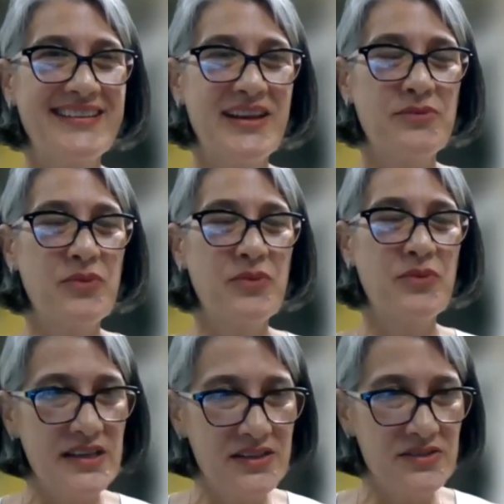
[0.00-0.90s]
what was
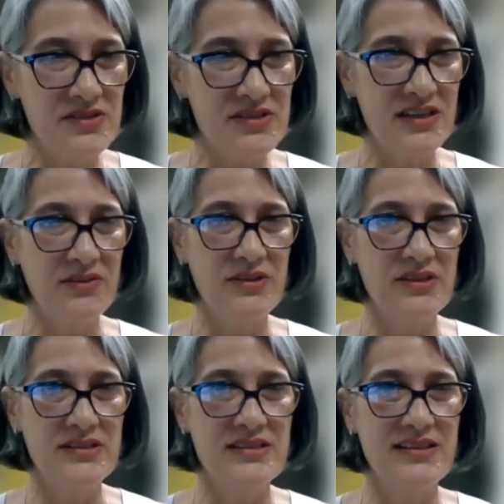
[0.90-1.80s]
interesting
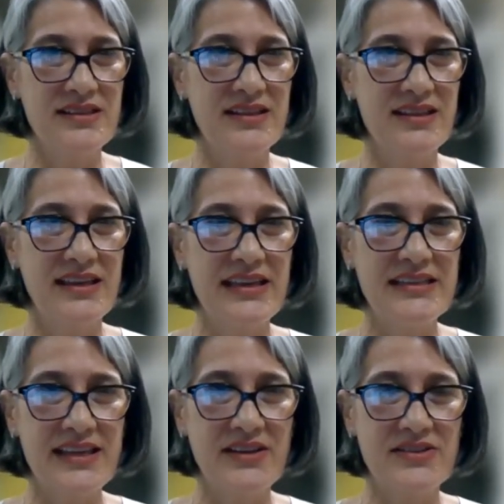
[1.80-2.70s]
was the
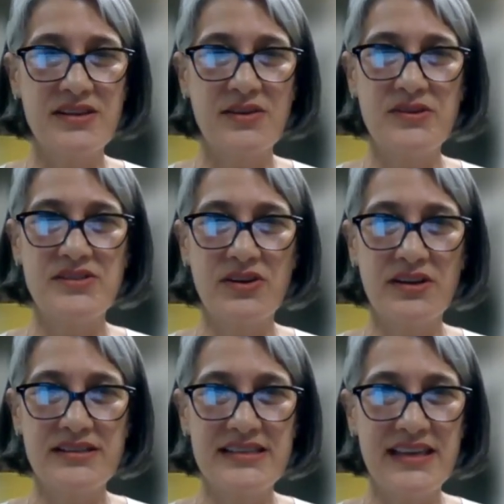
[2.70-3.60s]
indicators that we
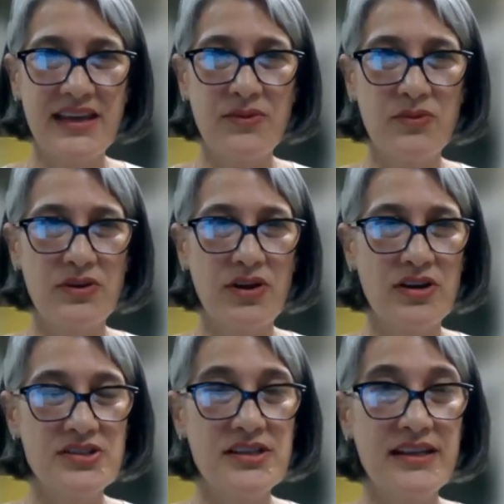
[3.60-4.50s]
started seeing were
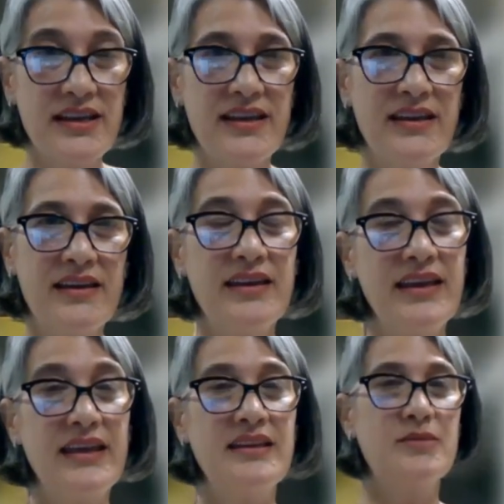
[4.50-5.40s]
largely
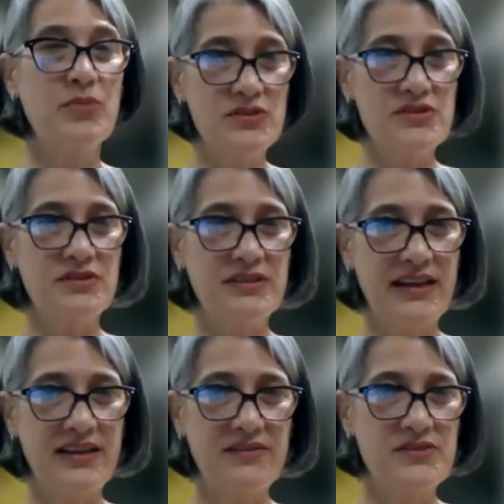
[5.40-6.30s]
in the personal
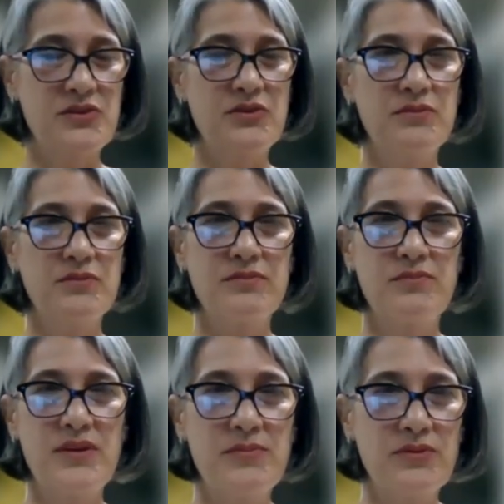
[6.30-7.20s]
life. So
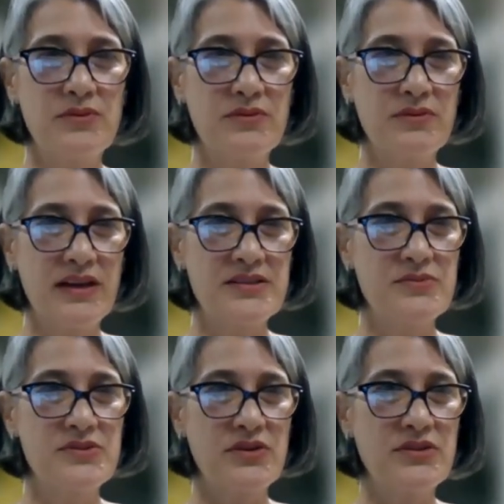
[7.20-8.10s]
people, as a
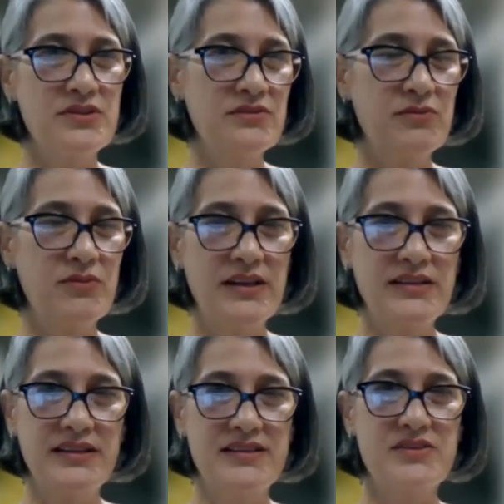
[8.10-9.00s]
result of
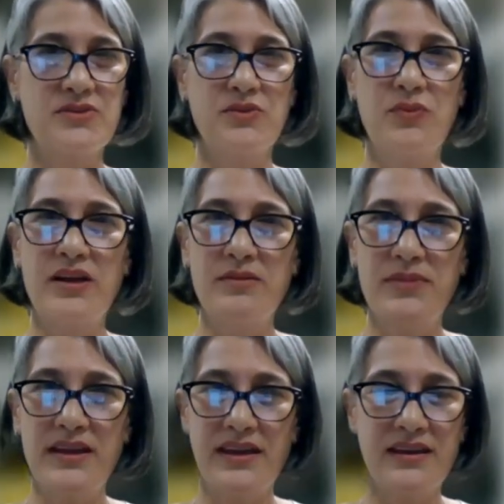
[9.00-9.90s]
wellness or
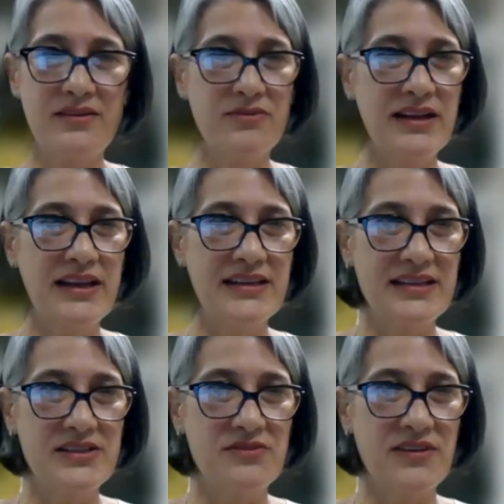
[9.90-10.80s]
well-being related
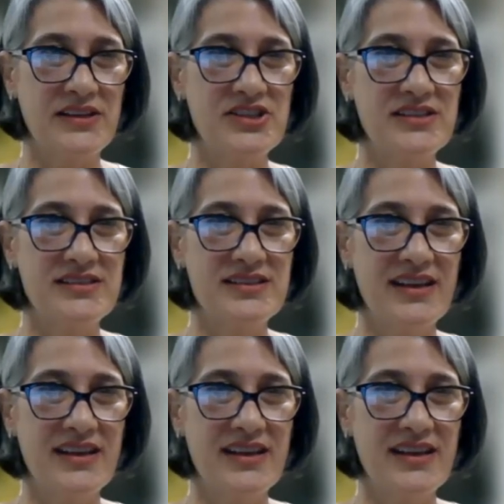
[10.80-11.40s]
interventions,